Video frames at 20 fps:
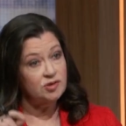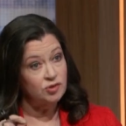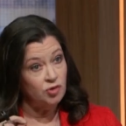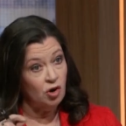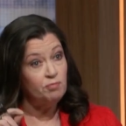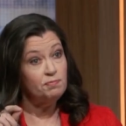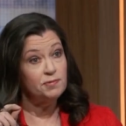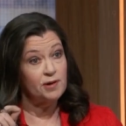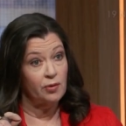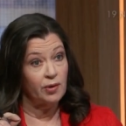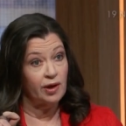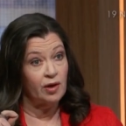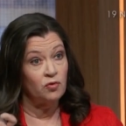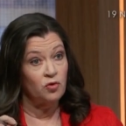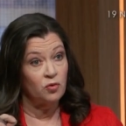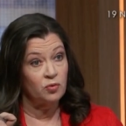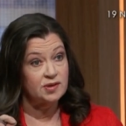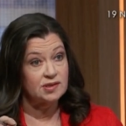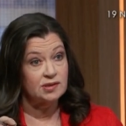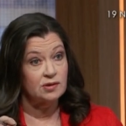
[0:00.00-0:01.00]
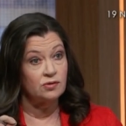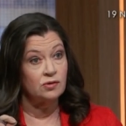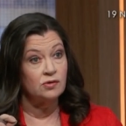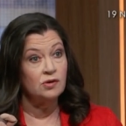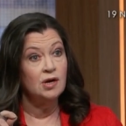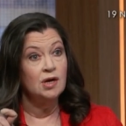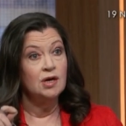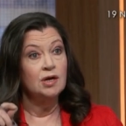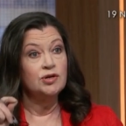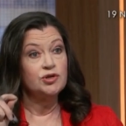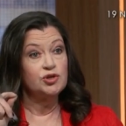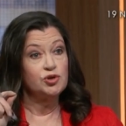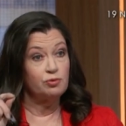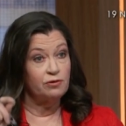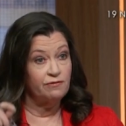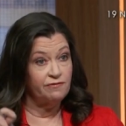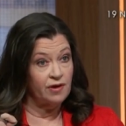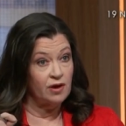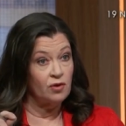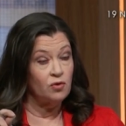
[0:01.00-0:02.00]
not blowing the whistle to
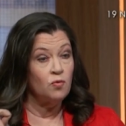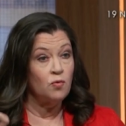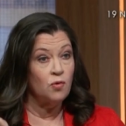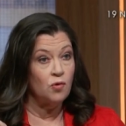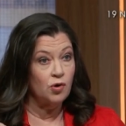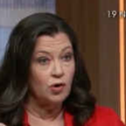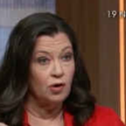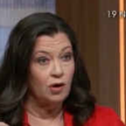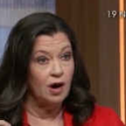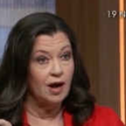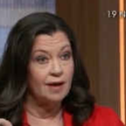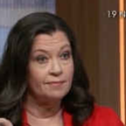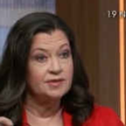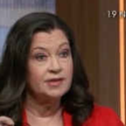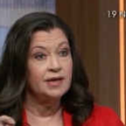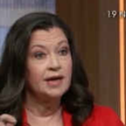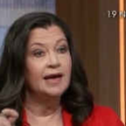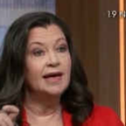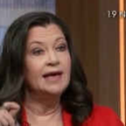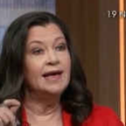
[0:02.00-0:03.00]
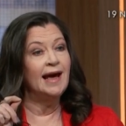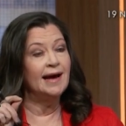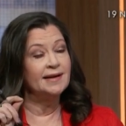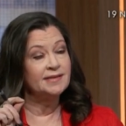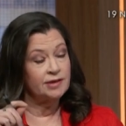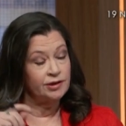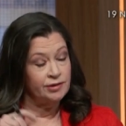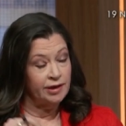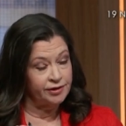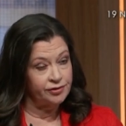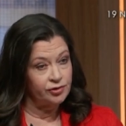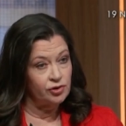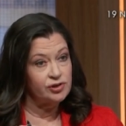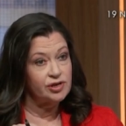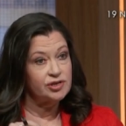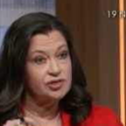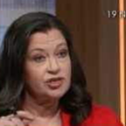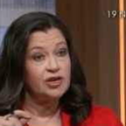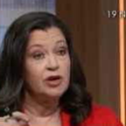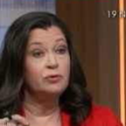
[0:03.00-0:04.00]
reveal war crimes. He has
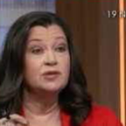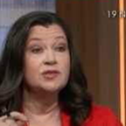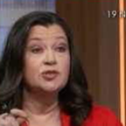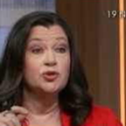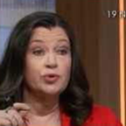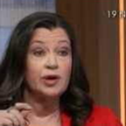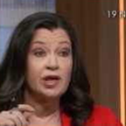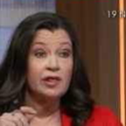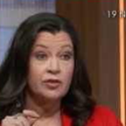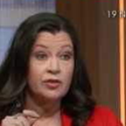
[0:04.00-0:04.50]
acknowledged he was doing